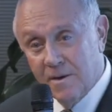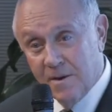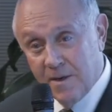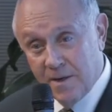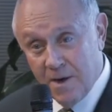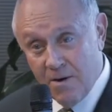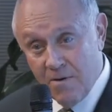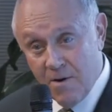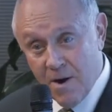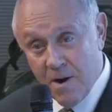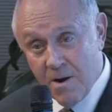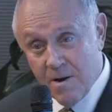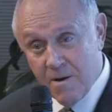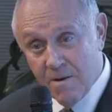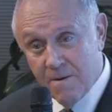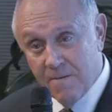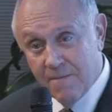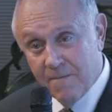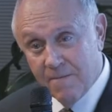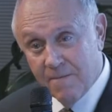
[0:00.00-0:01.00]
Is that right?
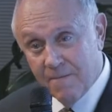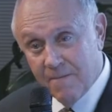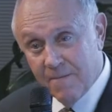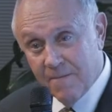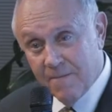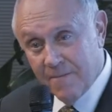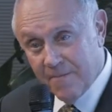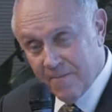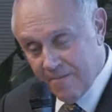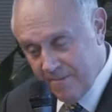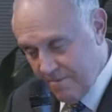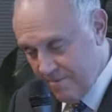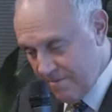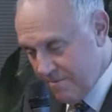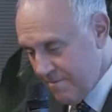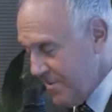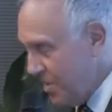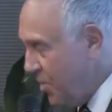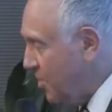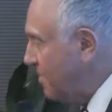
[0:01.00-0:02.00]

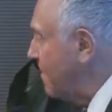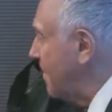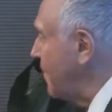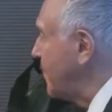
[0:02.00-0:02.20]
Absolutely. Good.